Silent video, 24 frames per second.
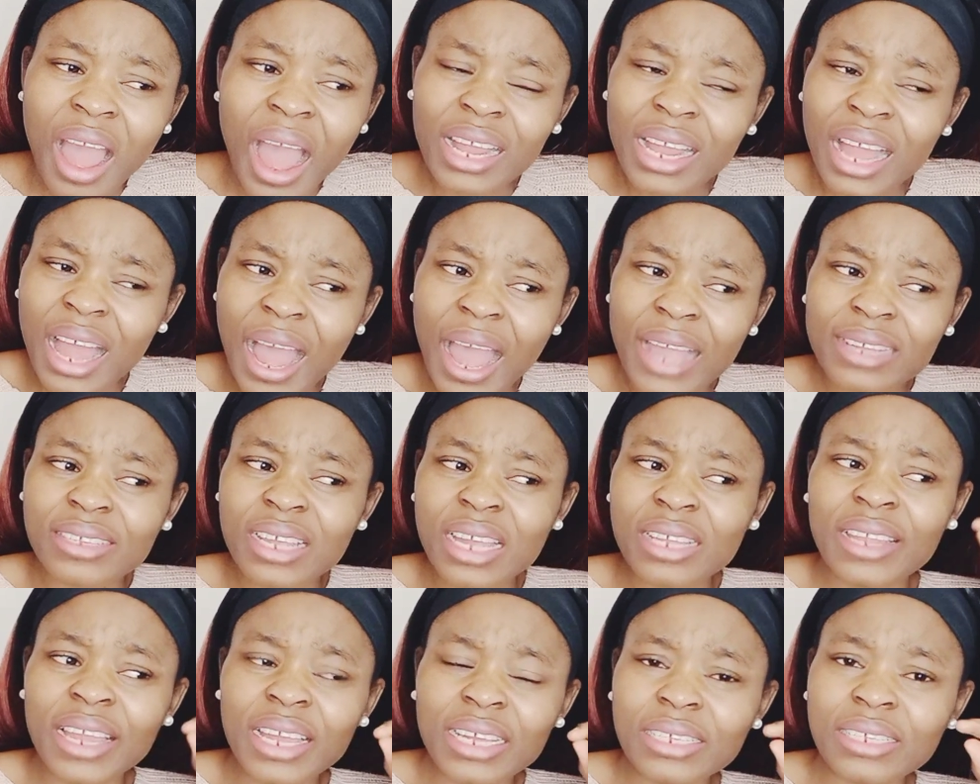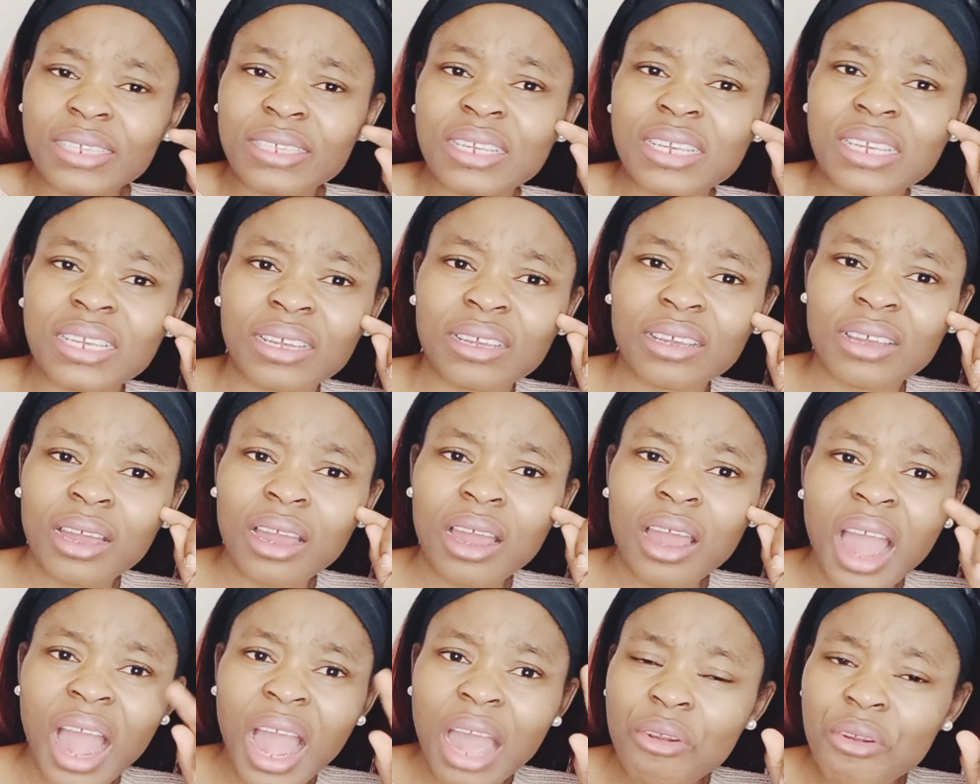I say this thing.
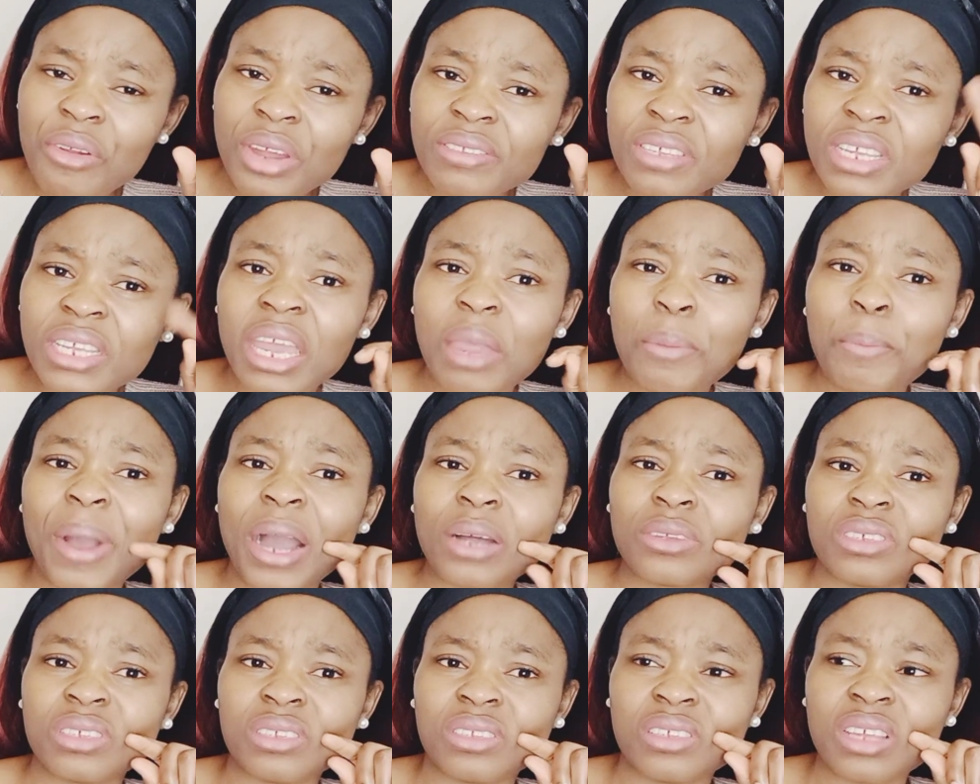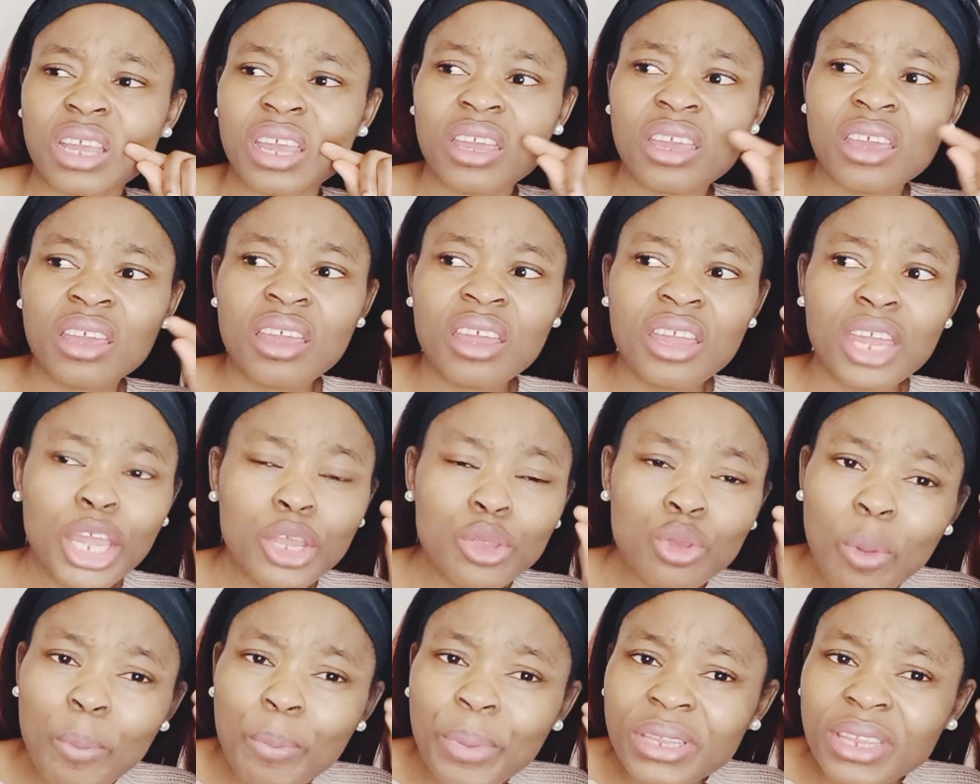I really think about it. Say it
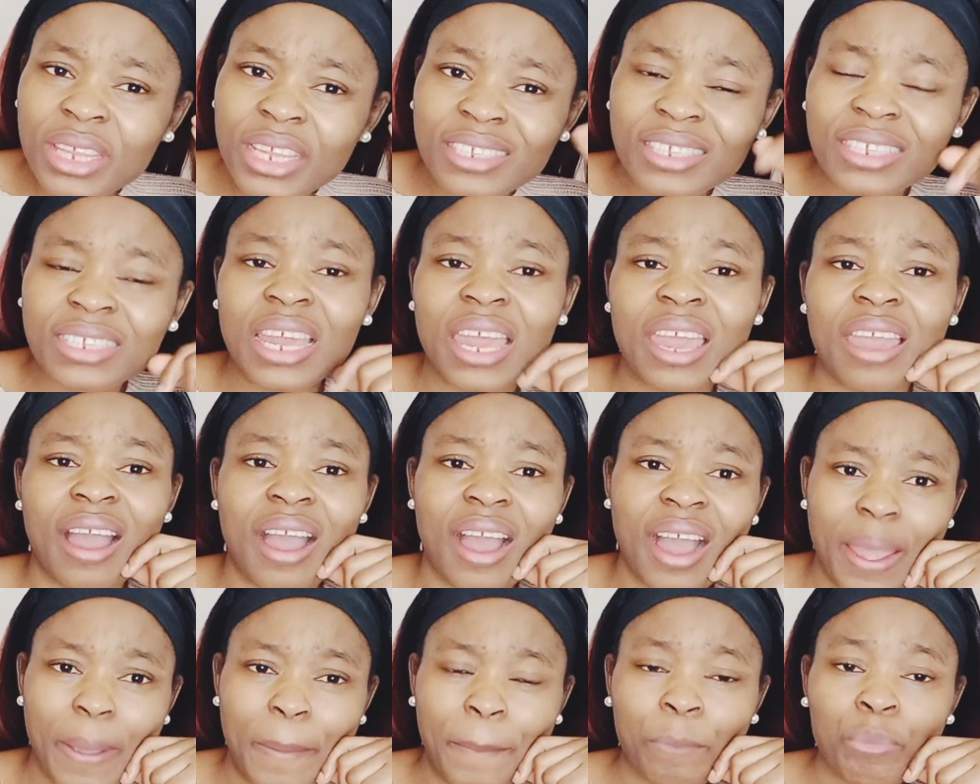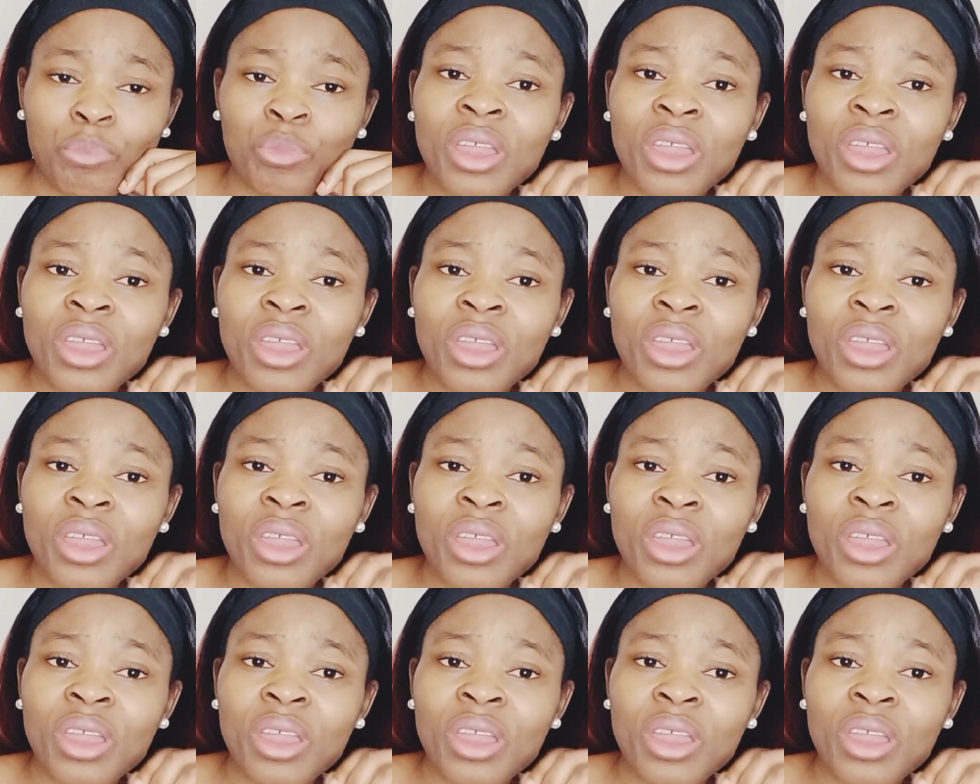not be this girl hype.